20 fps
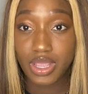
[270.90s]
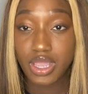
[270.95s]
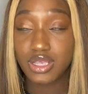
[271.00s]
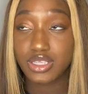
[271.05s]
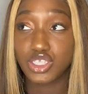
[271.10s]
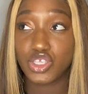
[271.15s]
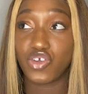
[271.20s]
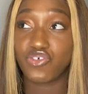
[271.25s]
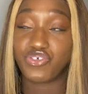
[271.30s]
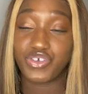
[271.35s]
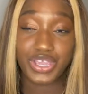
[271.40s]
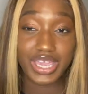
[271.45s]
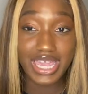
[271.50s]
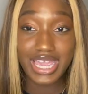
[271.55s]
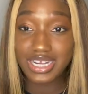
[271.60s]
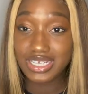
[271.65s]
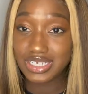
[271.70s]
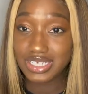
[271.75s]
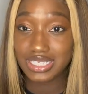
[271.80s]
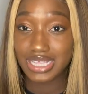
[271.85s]
So for
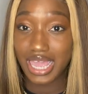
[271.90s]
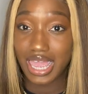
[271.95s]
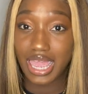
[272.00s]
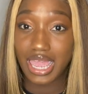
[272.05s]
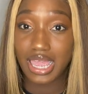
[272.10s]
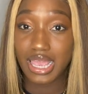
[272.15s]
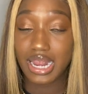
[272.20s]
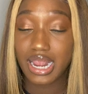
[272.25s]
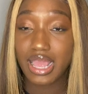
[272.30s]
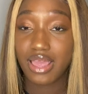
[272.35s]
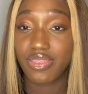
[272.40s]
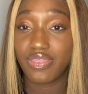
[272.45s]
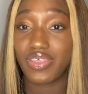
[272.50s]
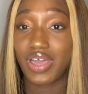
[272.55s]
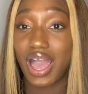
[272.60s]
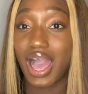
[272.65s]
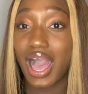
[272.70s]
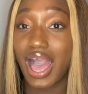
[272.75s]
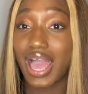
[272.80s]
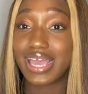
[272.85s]
each state, the
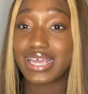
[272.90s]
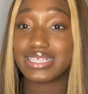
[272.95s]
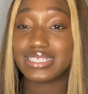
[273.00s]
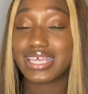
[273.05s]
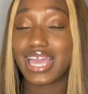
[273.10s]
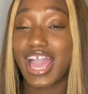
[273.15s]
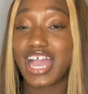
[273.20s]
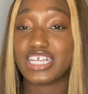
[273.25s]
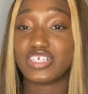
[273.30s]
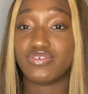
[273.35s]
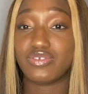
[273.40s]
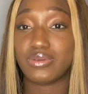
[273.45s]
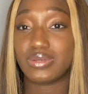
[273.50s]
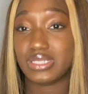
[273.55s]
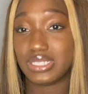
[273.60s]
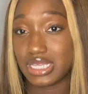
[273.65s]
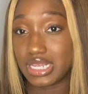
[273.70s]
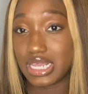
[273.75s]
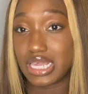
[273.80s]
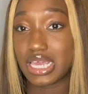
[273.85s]
highest cash flow
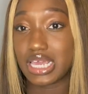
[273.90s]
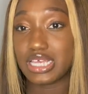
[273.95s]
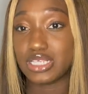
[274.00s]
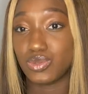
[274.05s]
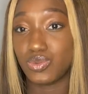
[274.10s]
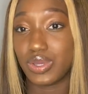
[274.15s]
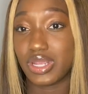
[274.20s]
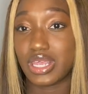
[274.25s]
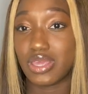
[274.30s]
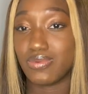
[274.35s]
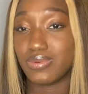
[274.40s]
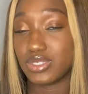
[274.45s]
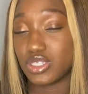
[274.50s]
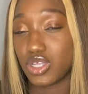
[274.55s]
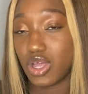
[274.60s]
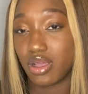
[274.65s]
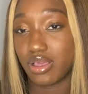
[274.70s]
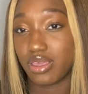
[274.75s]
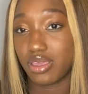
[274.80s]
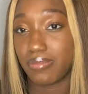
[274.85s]
city is what he was
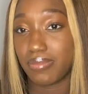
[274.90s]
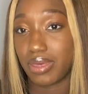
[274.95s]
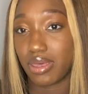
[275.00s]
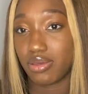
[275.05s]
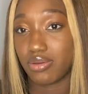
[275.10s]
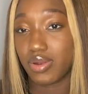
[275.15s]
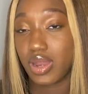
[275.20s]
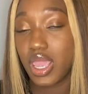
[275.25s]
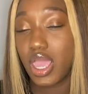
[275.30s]
talking about.